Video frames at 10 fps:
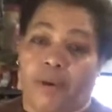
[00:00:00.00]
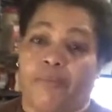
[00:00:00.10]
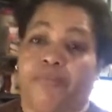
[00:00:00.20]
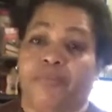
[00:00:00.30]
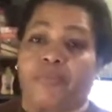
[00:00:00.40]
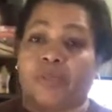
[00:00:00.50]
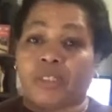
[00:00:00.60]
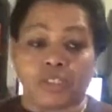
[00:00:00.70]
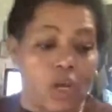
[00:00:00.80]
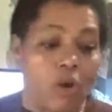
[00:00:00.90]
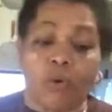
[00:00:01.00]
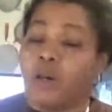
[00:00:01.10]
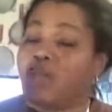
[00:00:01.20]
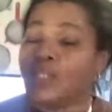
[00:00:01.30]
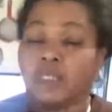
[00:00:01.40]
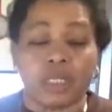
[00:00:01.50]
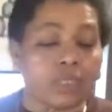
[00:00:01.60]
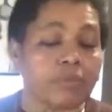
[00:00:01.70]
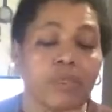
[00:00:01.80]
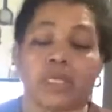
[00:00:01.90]
So
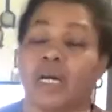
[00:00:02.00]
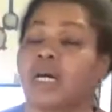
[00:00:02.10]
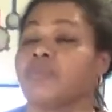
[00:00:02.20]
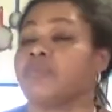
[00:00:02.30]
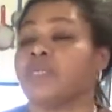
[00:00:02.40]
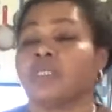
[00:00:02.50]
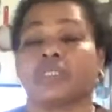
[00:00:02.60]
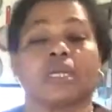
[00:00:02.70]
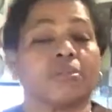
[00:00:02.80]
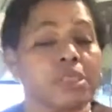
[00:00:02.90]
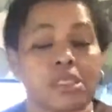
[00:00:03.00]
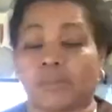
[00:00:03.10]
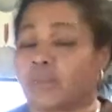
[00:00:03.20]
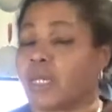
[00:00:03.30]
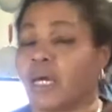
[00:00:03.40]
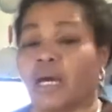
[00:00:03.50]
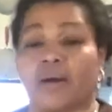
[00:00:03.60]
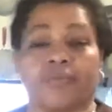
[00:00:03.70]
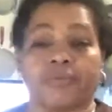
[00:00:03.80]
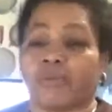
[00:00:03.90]
look me up, give me some
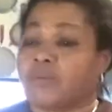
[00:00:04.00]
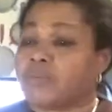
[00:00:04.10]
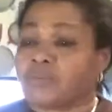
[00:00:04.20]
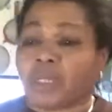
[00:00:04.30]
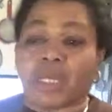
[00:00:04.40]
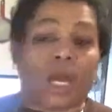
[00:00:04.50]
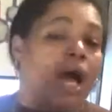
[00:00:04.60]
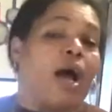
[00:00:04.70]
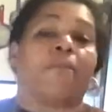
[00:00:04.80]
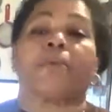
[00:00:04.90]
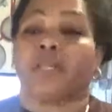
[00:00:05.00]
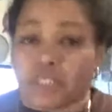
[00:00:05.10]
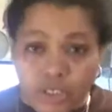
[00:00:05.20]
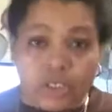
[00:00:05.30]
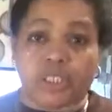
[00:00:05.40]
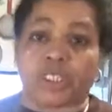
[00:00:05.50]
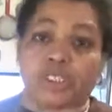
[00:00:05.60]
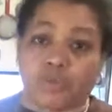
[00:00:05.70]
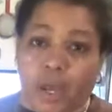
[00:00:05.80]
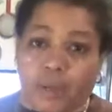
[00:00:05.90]
love, put it to you
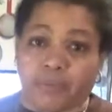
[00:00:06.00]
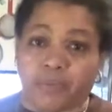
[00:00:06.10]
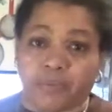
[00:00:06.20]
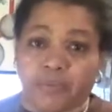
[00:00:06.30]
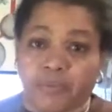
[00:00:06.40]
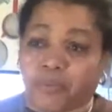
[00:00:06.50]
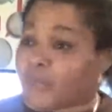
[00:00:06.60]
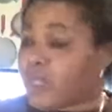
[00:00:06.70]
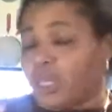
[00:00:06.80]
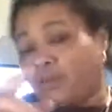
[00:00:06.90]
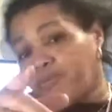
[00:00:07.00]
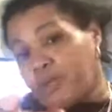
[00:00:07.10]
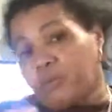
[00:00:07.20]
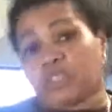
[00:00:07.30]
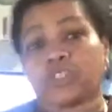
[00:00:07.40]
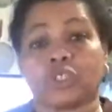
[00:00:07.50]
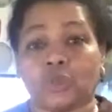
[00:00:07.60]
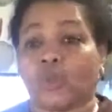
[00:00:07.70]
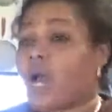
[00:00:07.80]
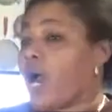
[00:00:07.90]
this way. If it was
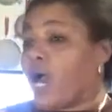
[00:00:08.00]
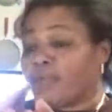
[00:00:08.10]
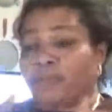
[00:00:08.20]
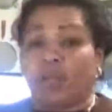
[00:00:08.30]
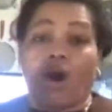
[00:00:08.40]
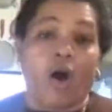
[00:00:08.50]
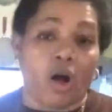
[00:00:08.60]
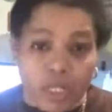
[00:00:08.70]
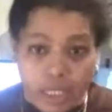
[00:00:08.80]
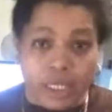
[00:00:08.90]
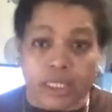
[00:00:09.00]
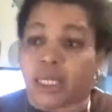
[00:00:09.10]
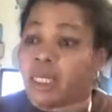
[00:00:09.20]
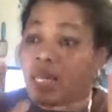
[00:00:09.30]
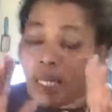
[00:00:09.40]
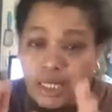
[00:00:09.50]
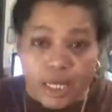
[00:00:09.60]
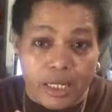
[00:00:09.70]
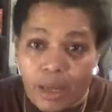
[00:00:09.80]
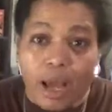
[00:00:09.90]
you, I'd be all in. And
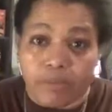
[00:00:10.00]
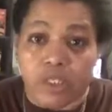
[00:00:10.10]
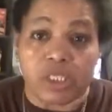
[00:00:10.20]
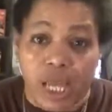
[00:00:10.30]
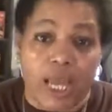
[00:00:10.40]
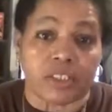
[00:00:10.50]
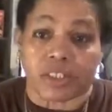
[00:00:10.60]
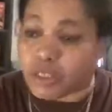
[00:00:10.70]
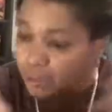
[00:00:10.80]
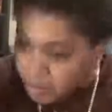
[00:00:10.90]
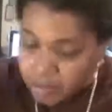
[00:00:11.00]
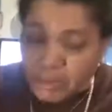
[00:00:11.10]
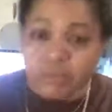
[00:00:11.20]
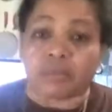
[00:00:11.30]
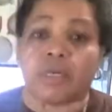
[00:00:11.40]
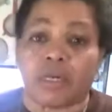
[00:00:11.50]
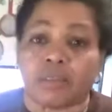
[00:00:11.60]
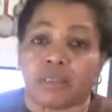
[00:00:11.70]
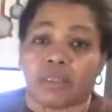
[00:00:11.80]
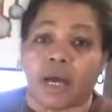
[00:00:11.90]
I'm just asking,
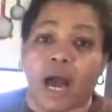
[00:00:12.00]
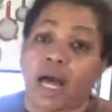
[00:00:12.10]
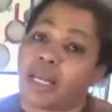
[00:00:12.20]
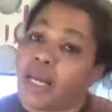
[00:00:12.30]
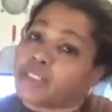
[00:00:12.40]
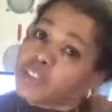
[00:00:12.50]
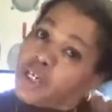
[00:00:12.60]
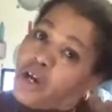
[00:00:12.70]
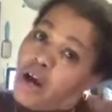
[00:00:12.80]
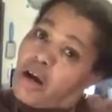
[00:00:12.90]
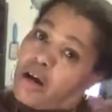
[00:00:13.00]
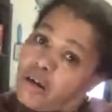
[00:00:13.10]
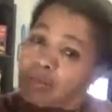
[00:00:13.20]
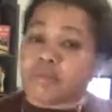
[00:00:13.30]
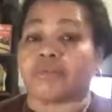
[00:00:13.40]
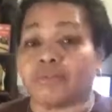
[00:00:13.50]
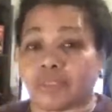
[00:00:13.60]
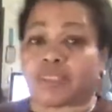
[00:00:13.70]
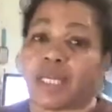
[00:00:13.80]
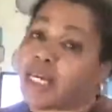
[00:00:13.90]
holla at your girl.
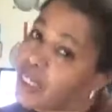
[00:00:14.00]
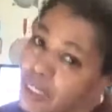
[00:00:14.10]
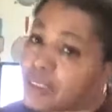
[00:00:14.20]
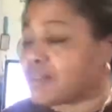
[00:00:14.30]
T.